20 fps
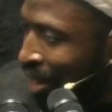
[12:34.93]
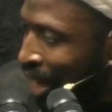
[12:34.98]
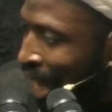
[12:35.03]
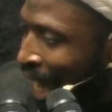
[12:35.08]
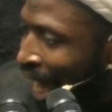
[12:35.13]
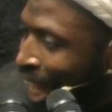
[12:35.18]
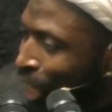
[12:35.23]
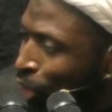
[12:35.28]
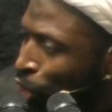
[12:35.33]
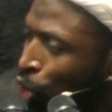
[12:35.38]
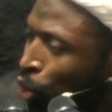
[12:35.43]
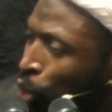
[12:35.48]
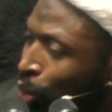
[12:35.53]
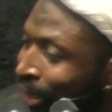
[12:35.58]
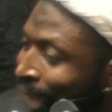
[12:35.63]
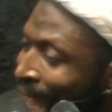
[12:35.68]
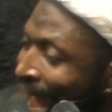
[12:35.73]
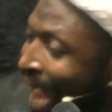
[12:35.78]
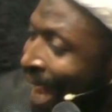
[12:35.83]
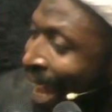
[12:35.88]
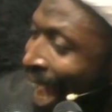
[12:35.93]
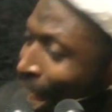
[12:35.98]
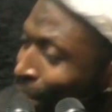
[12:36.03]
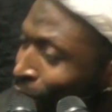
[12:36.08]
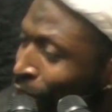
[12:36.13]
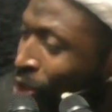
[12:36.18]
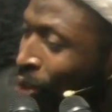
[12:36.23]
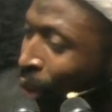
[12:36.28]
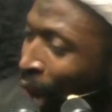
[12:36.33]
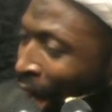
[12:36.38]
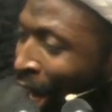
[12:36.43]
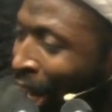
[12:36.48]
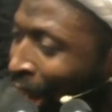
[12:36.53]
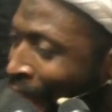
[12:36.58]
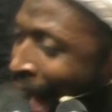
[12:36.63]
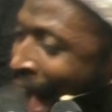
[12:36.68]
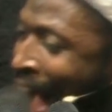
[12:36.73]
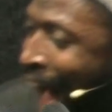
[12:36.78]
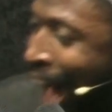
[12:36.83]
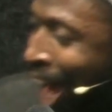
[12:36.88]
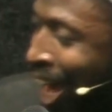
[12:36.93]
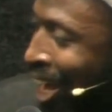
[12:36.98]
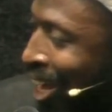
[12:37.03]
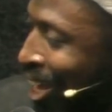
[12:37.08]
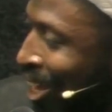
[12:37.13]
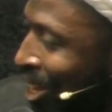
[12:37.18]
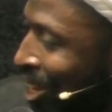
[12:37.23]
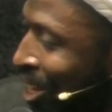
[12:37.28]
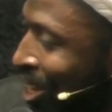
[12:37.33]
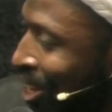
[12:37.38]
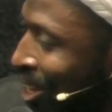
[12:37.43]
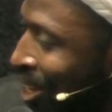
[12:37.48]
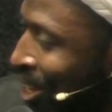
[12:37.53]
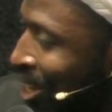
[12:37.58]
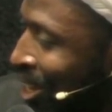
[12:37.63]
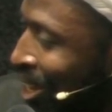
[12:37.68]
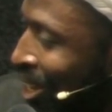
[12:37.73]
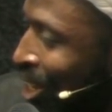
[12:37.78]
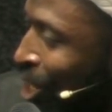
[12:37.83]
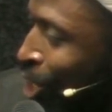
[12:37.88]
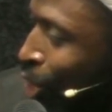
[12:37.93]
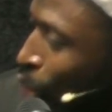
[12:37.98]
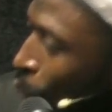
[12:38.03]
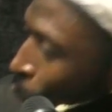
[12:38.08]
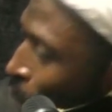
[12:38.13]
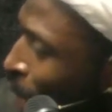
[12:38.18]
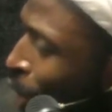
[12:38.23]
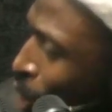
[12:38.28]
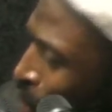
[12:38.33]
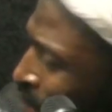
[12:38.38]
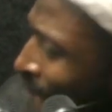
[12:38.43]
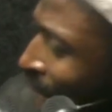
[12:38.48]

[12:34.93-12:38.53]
It's to take us to Allah. So we look at